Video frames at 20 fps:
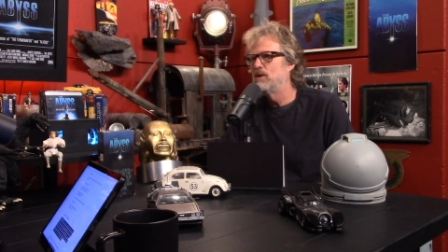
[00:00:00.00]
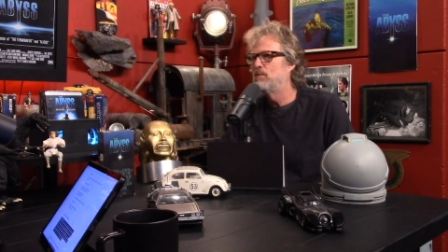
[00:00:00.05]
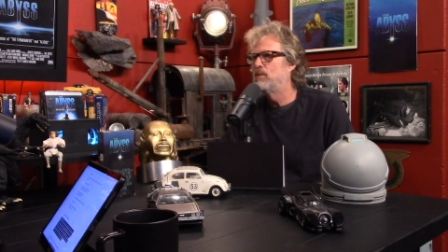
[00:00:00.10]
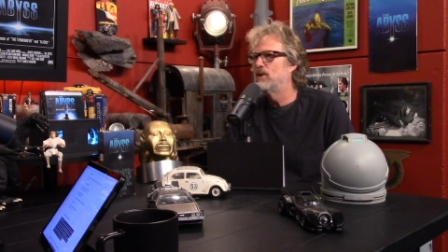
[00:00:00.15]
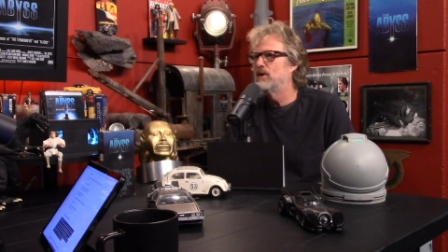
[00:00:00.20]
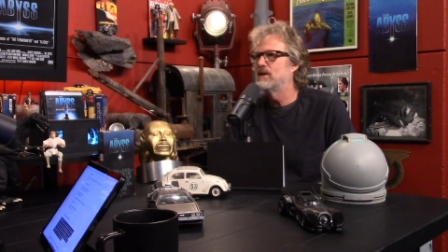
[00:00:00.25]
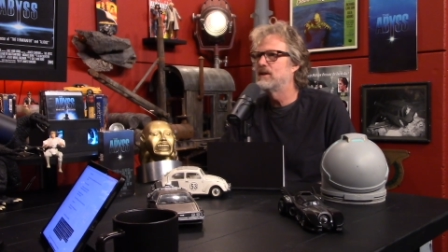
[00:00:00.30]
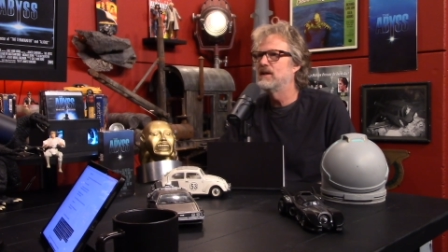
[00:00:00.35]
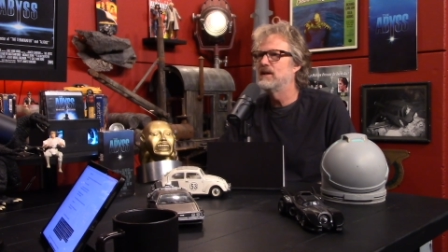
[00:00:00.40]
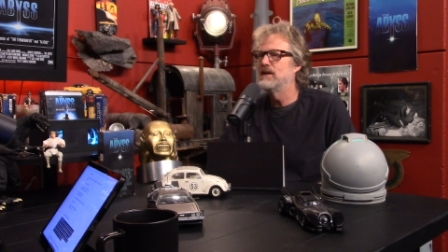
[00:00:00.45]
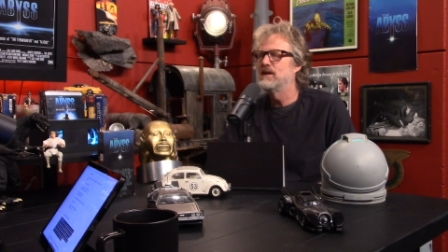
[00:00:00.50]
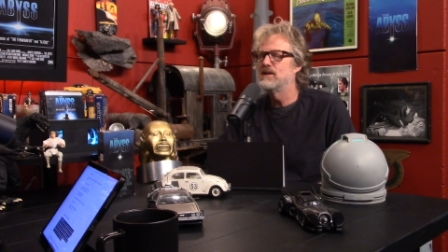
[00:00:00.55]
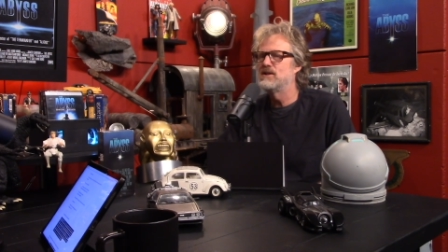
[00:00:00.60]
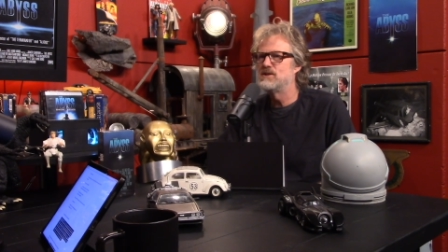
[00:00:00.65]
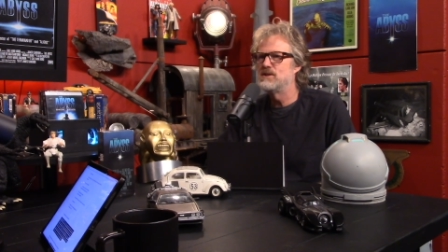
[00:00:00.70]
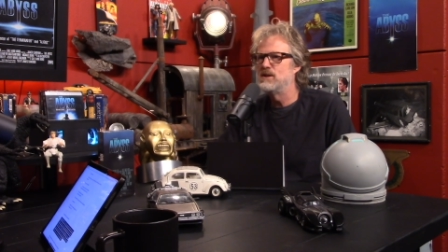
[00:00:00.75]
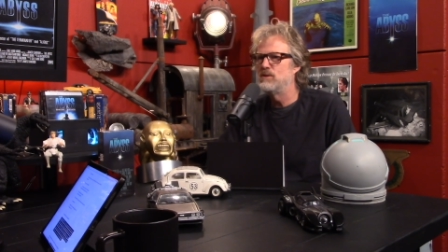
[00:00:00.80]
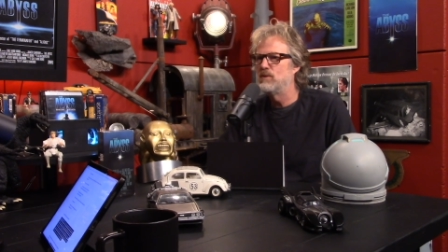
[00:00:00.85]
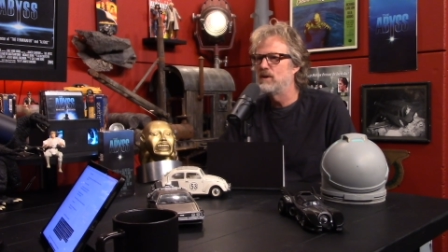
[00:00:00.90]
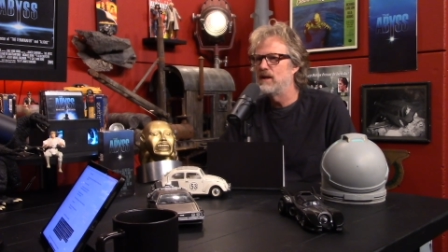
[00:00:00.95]
booked it.
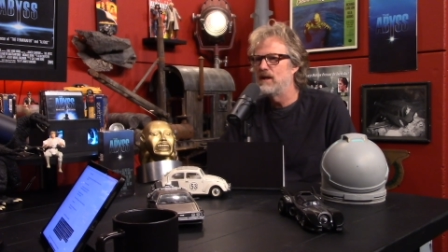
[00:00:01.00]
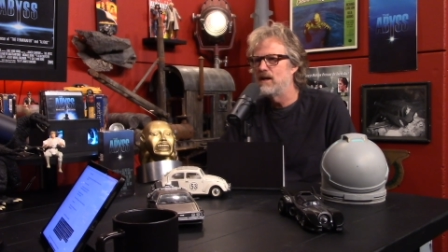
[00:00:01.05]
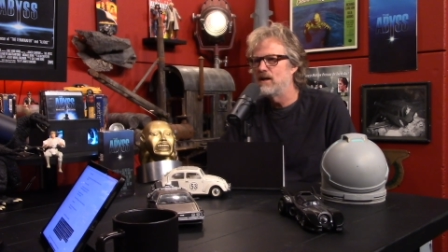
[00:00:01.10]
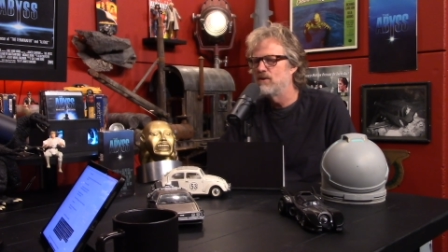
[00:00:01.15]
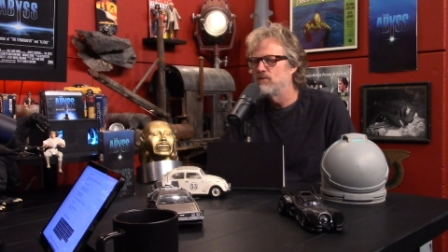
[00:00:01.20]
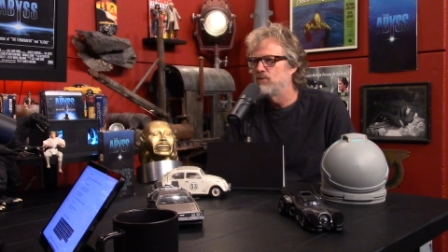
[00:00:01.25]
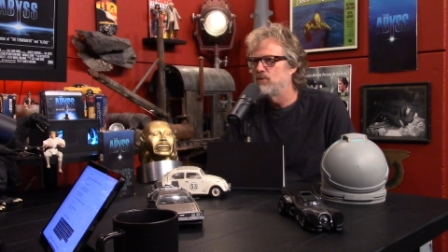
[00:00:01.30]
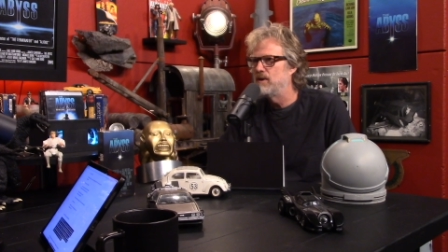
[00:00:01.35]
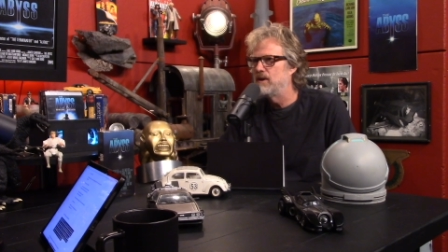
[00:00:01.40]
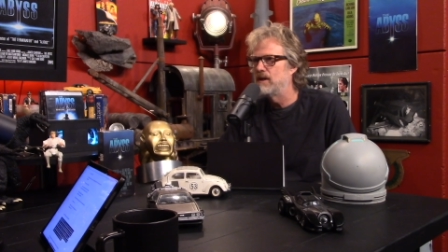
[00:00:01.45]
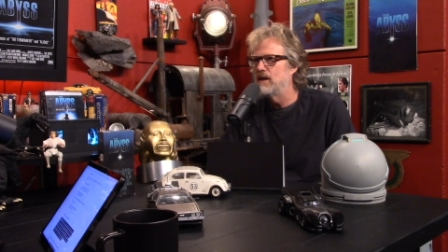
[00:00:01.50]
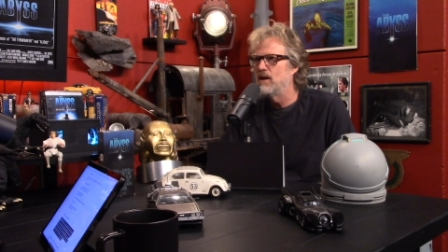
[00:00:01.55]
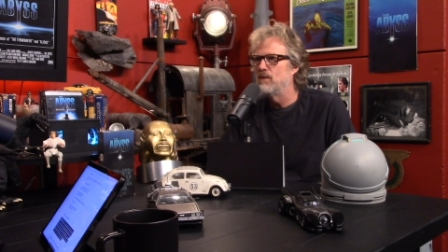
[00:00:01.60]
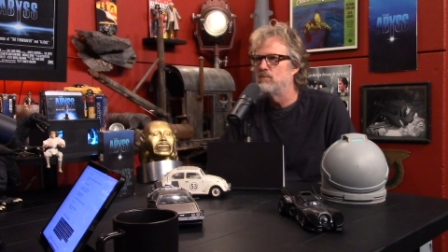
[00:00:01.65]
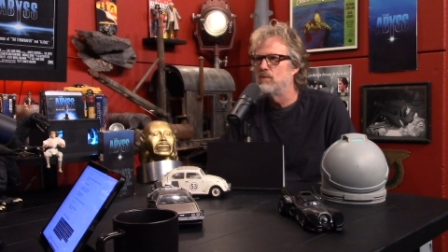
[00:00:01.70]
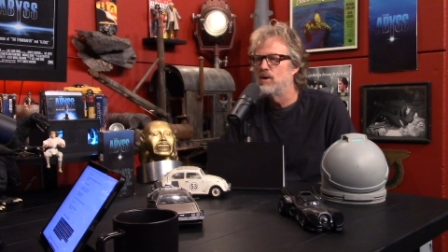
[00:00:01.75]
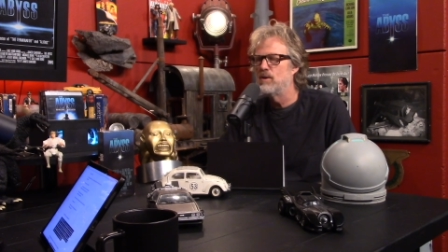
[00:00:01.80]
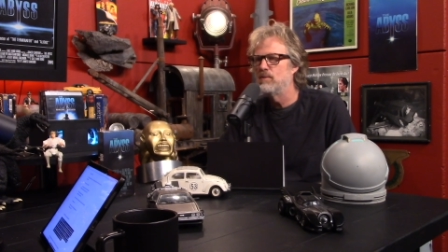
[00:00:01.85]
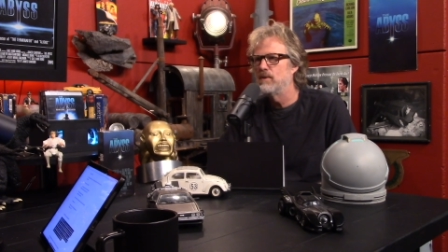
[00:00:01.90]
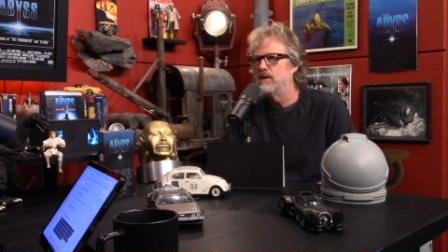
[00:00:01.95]
She would have had her freak out
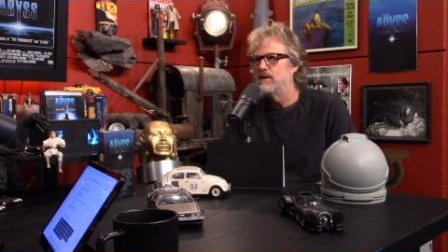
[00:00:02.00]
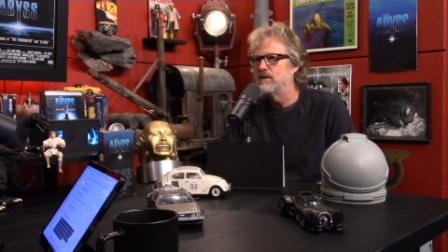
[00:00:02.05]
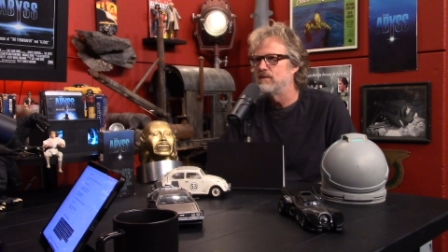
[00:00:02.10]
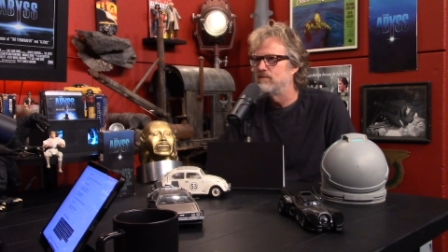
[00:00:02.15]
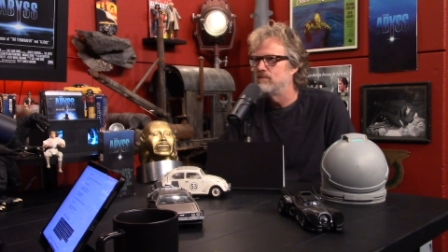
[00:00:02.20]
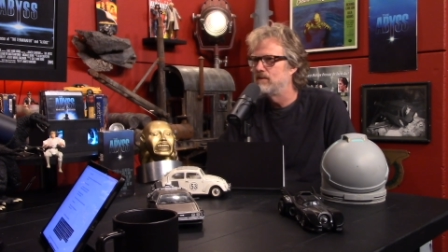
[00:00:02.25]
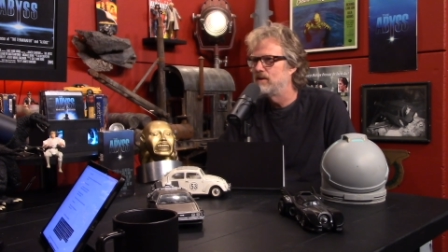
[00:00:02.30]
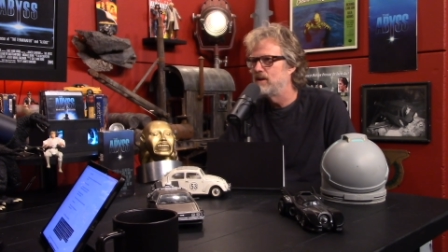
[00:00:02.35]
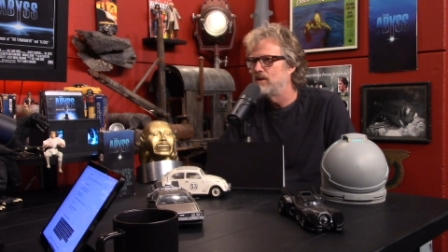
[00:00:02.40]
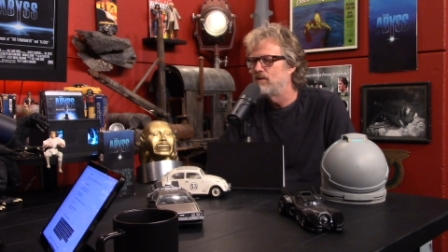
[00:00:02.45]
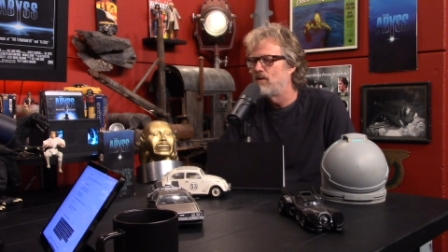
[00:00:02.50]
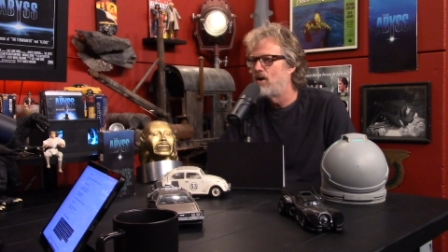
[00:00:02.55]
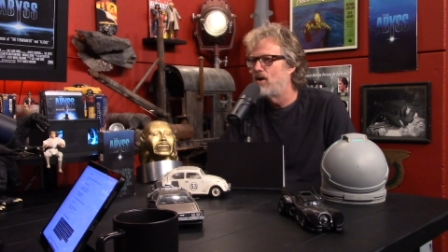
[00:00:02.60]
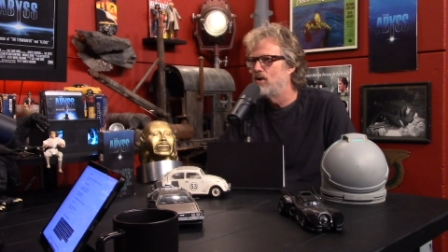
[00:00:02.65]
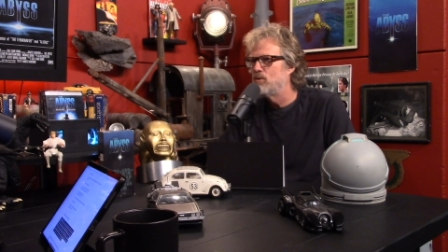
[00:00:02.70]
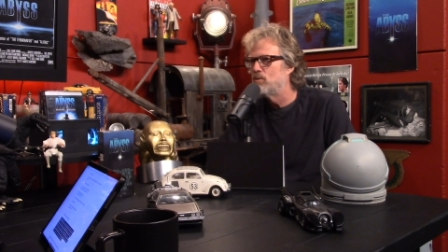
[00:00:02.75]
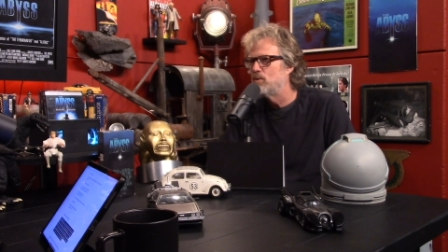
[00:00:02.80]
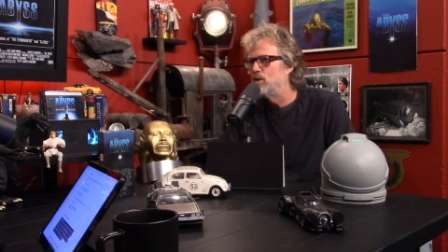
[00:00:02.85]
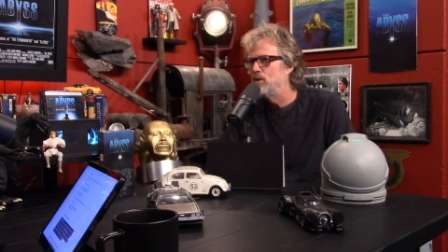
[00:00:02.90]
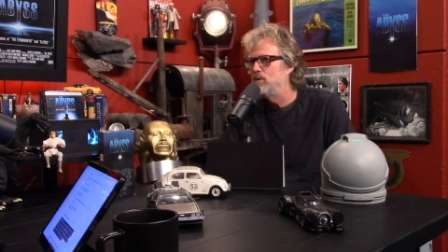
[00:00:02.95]
moment en
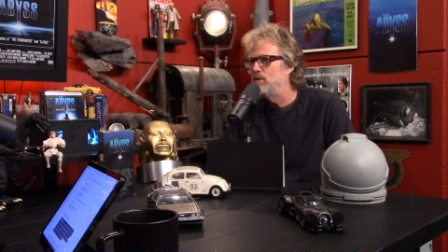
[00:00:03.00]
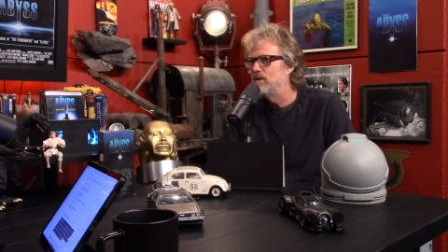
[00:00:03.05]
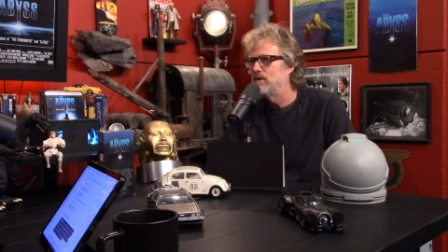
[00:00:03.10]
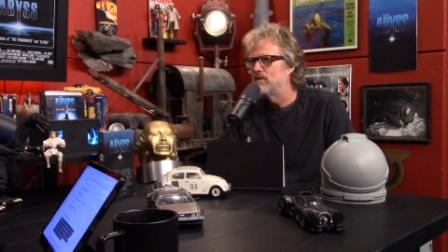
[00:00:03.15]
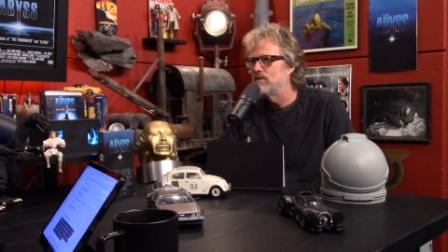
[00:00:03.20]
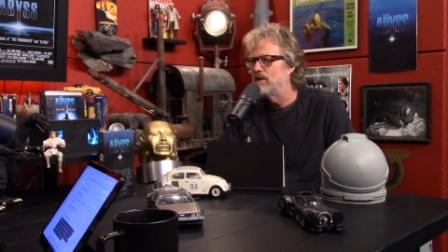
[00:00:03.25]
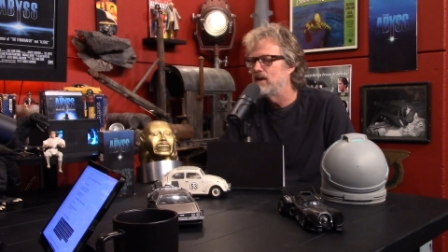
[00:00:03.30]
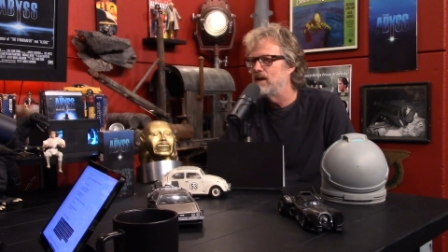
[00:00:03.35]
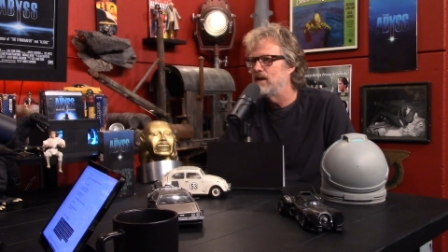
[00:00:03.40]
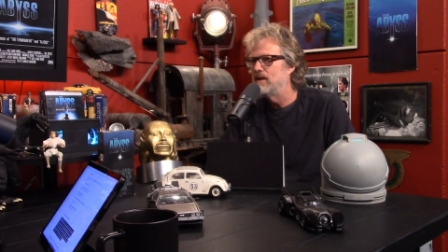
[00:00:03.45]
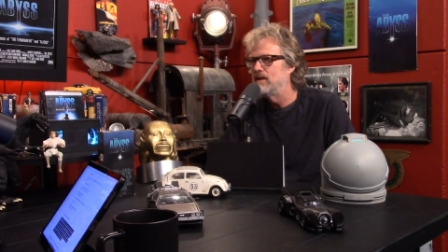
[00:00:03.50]
route, right?